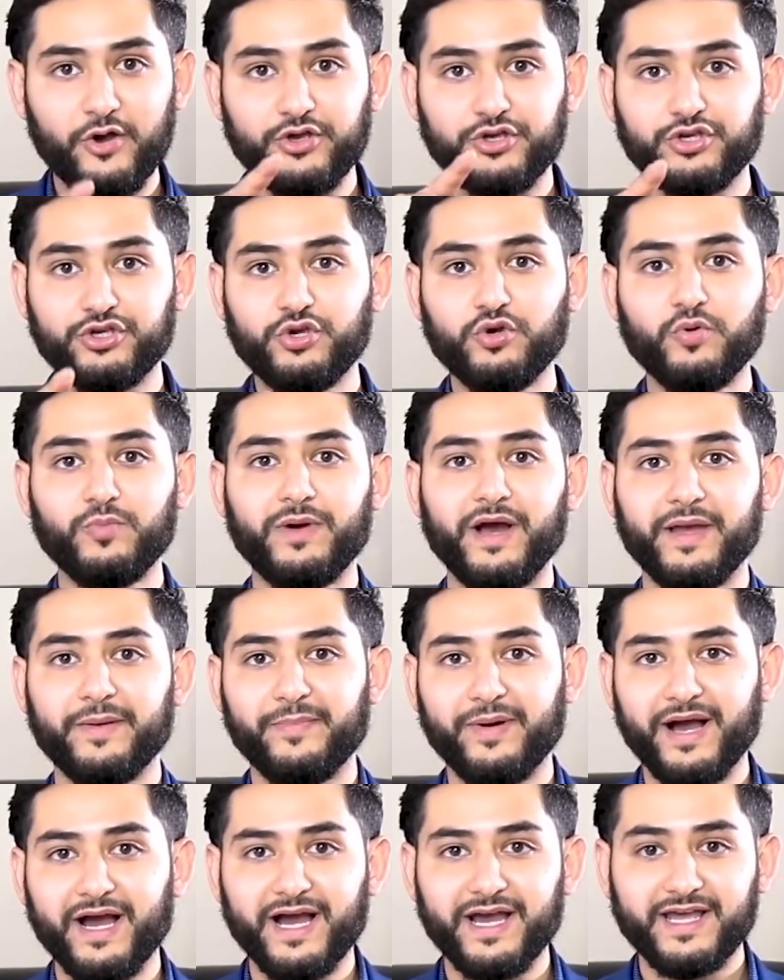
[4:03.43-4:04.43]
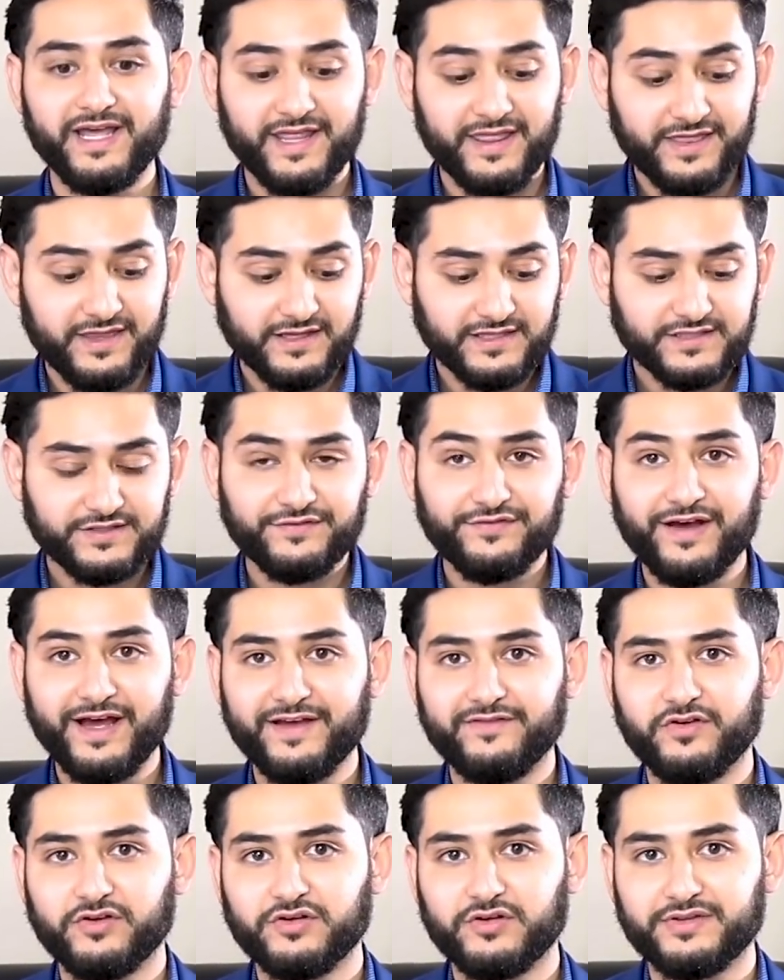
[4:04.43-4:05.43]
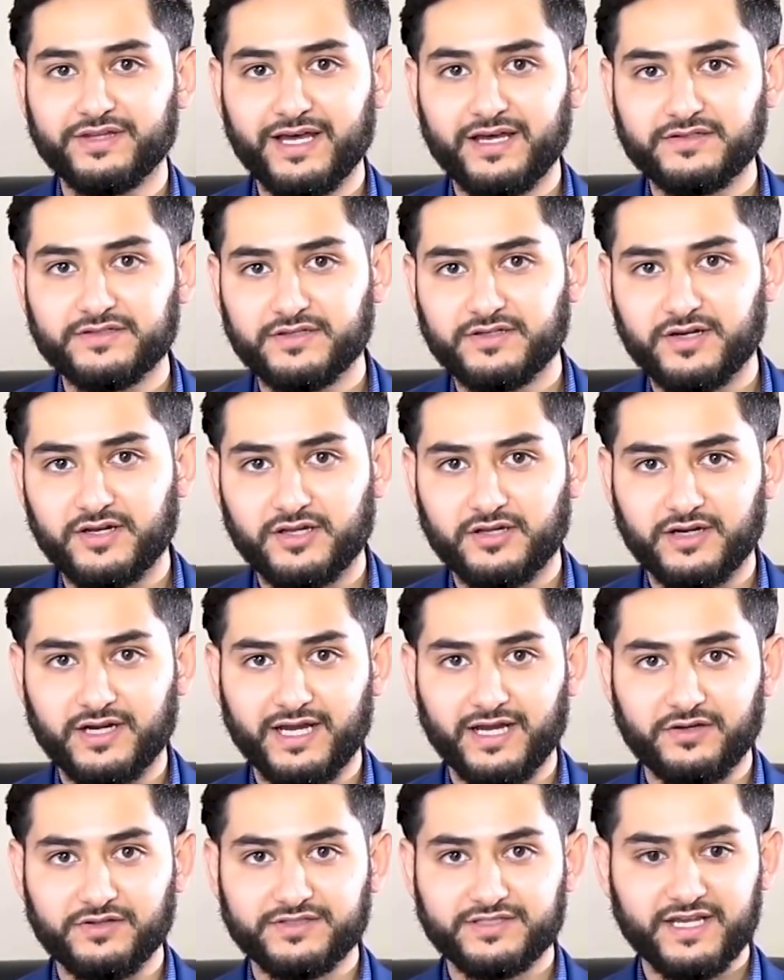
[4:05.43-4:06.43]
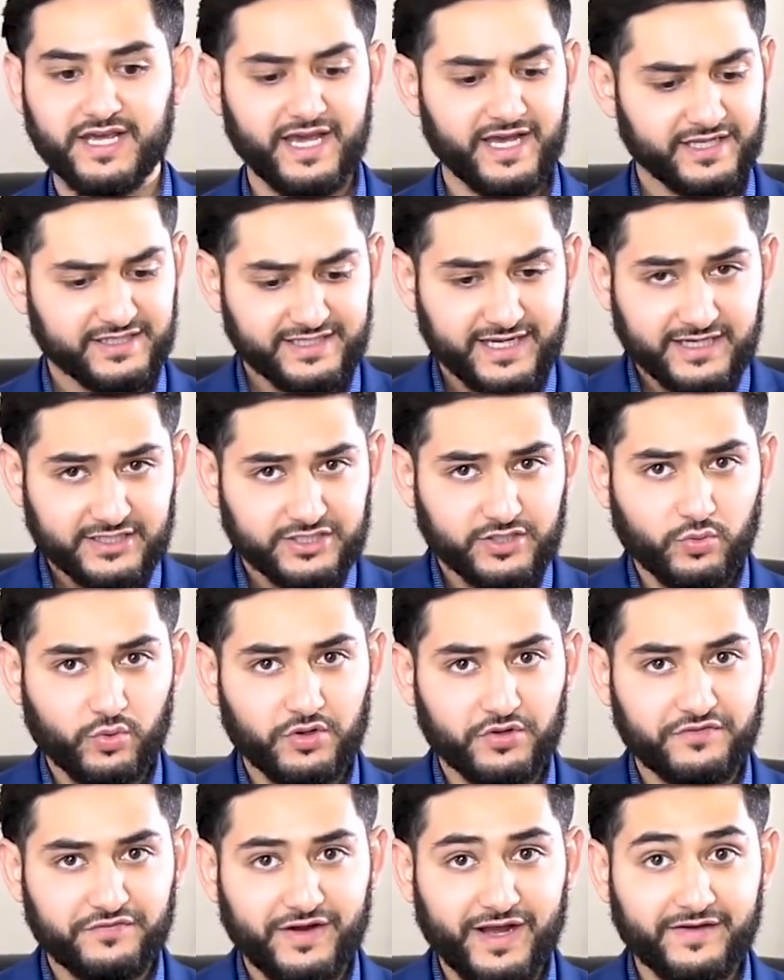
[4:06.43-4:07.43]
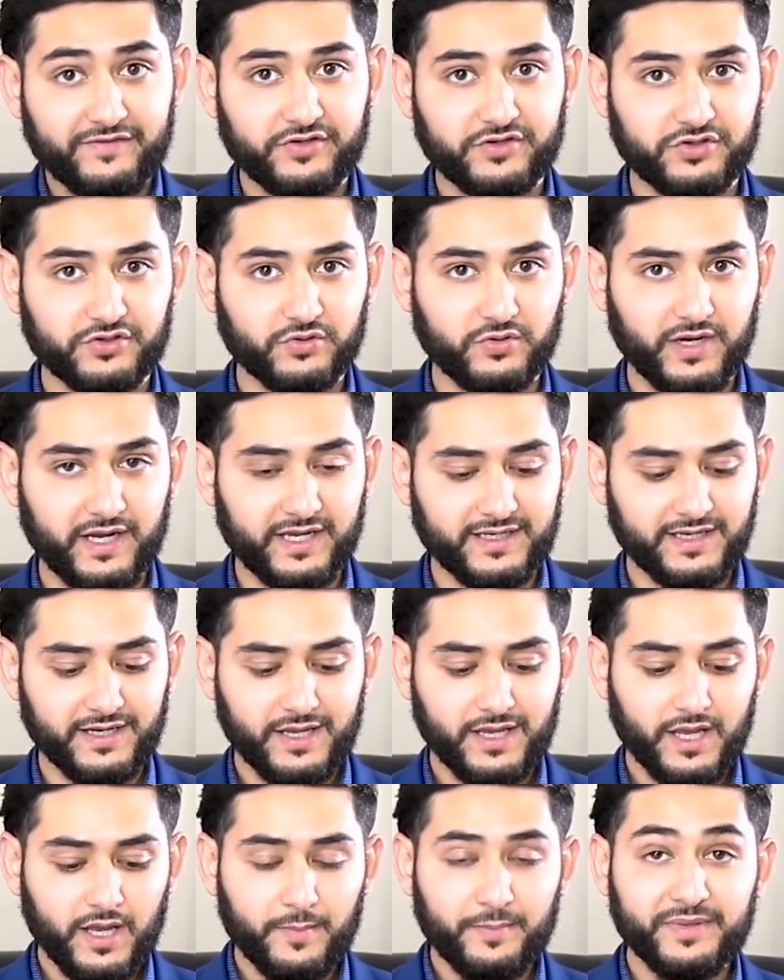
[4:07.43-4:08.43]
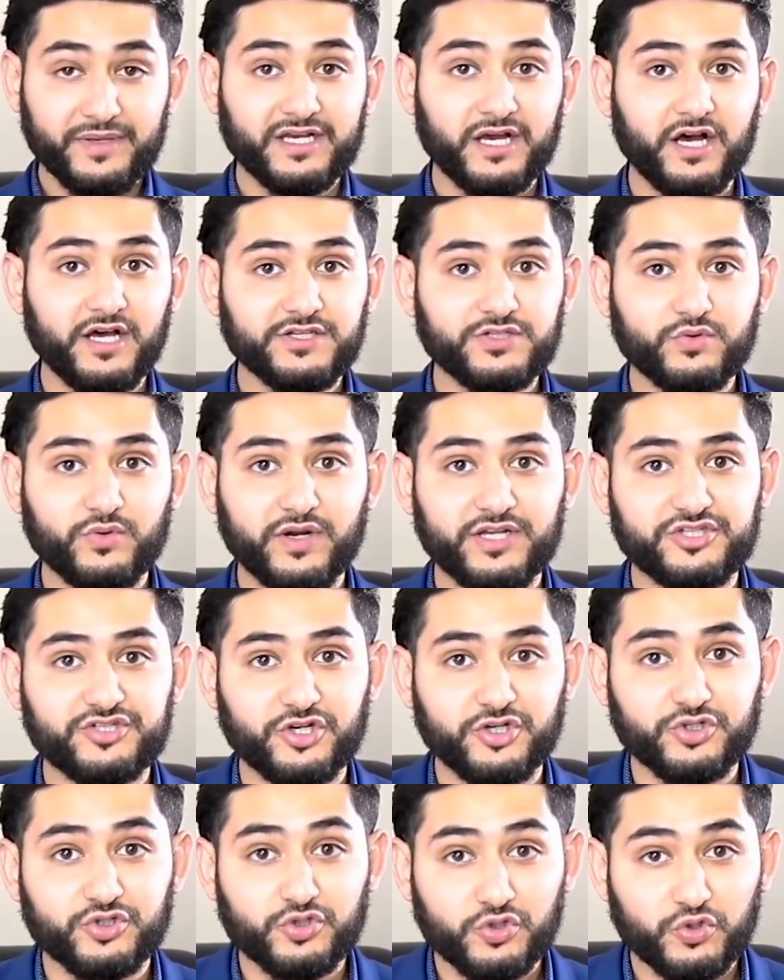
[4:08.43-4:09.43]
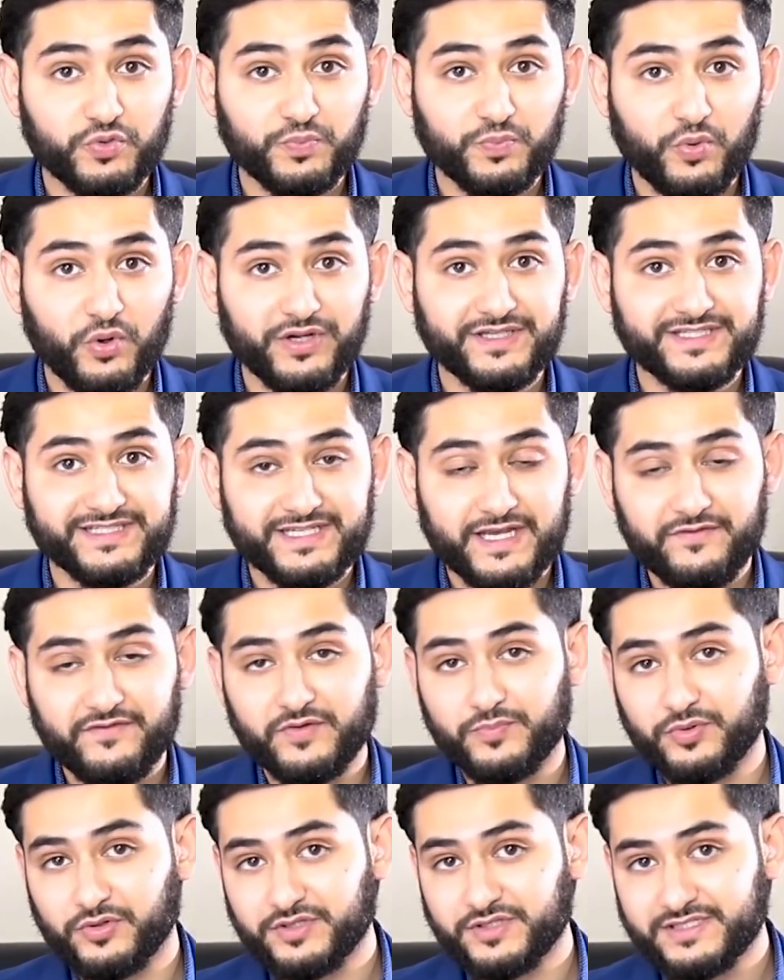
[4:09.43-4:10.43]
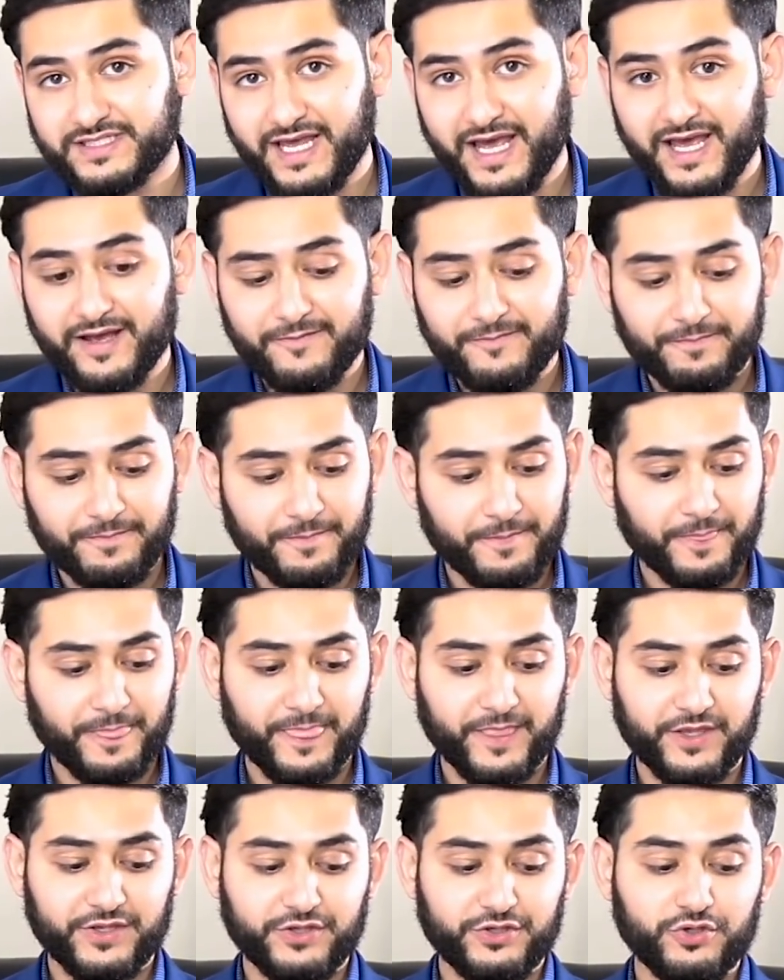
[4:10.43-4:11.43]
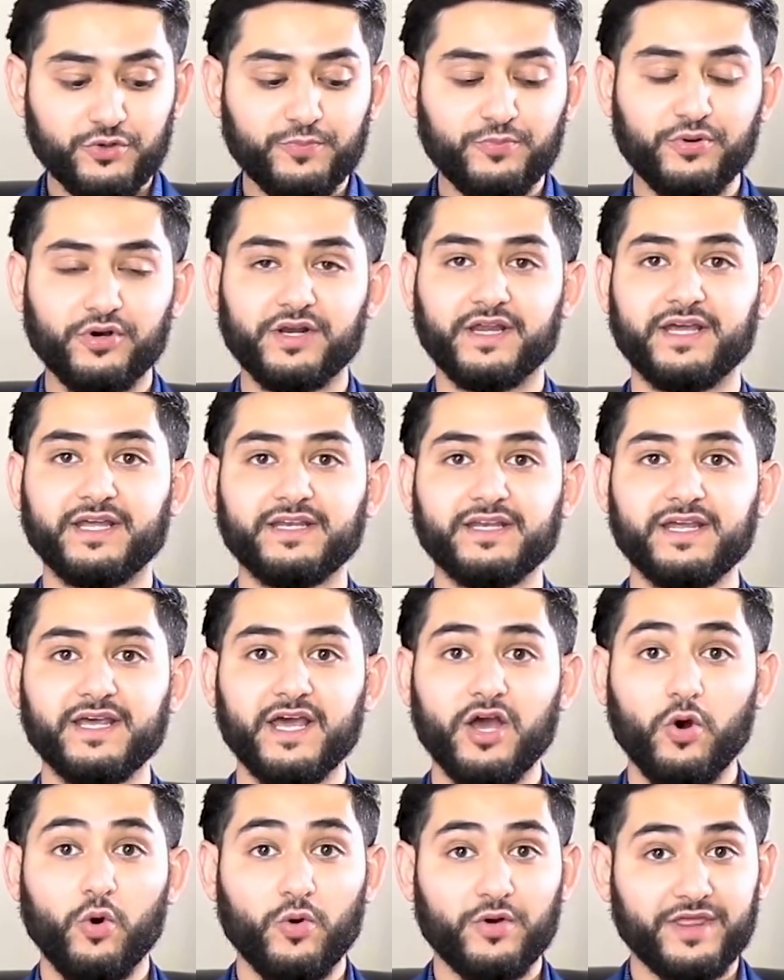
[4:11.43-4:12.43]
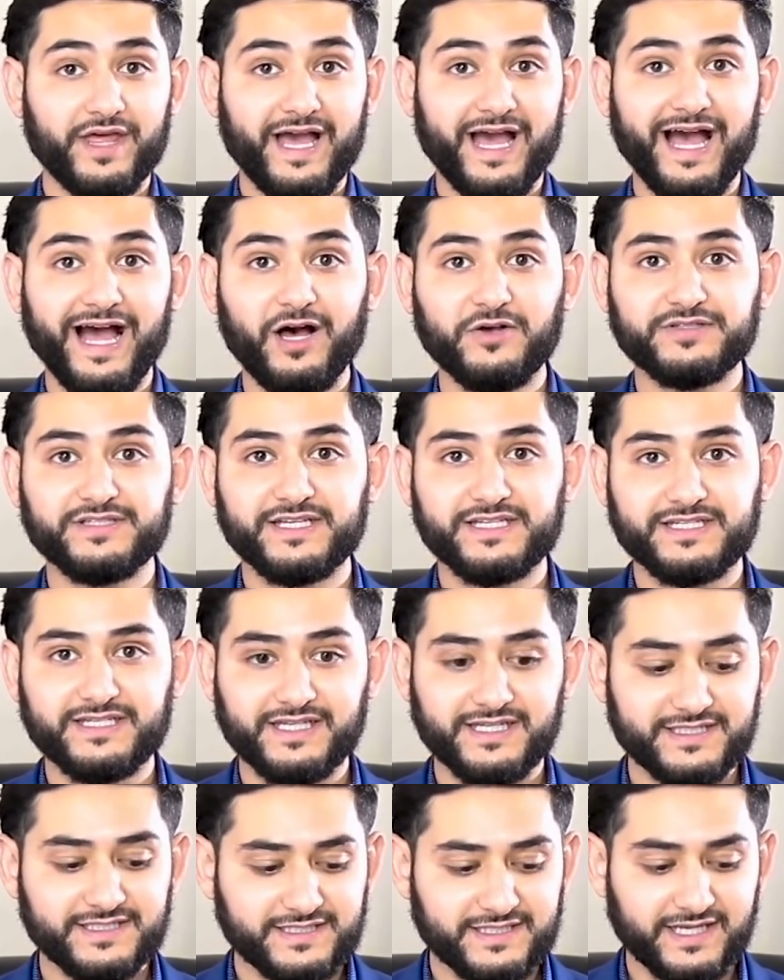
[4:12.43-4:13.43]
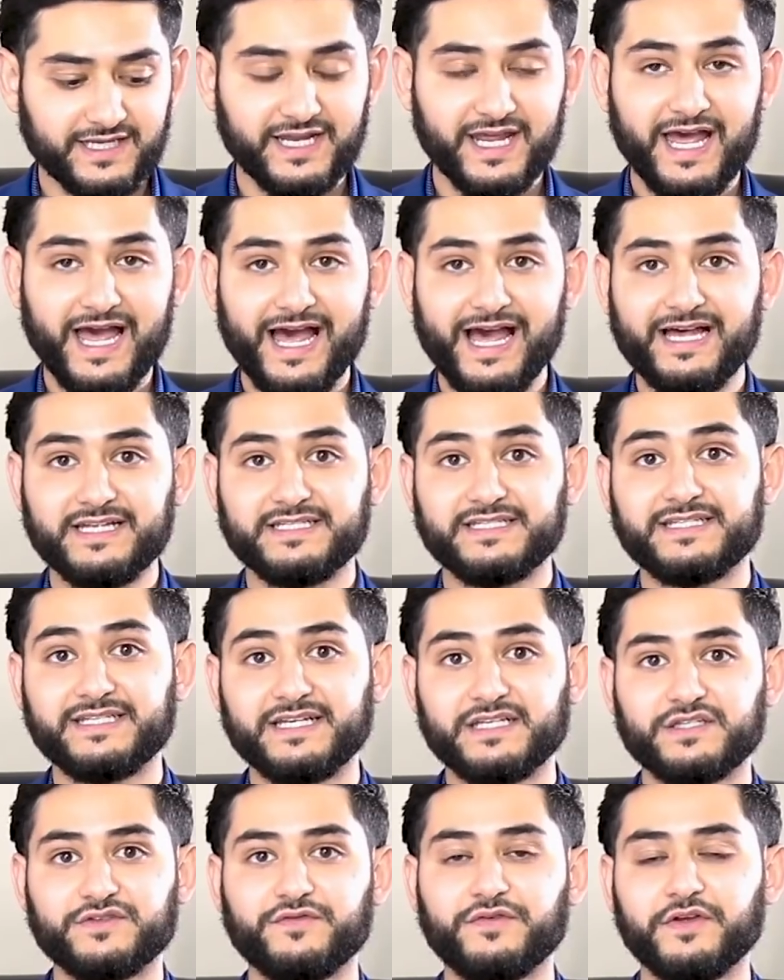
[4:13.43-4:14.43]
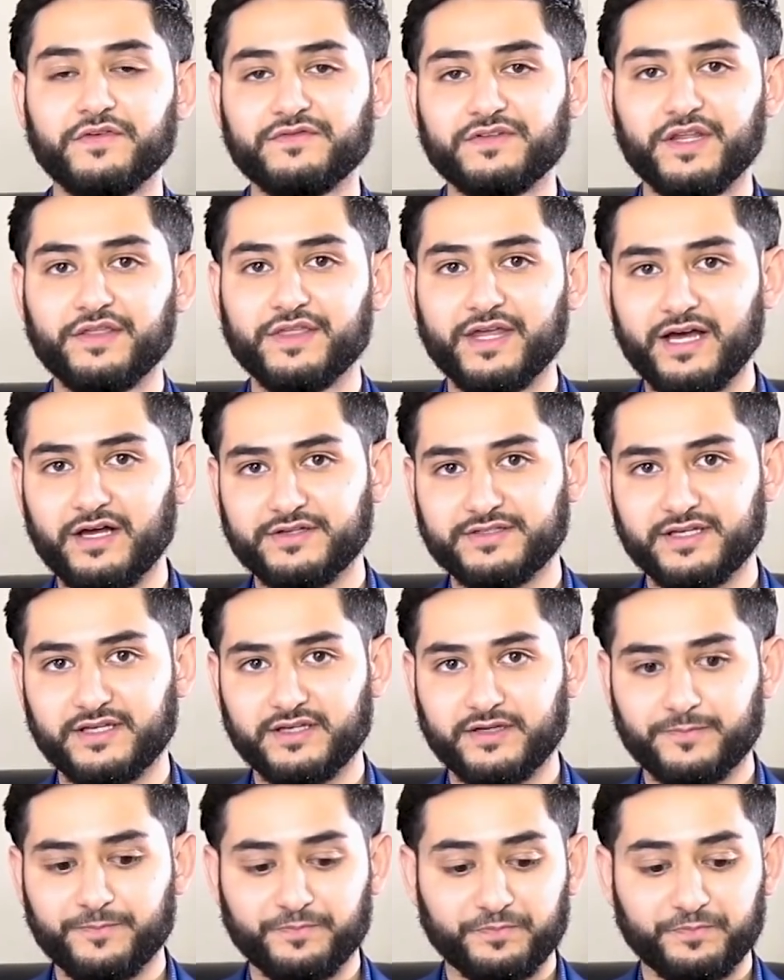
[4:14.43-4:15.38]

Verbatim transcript: you might buy this five hundred thousand dollar house. It's actually worth five hundred grand. Because rates are two point seven percent, you put in, or the house is listed at six hundred fifty thousand dollars,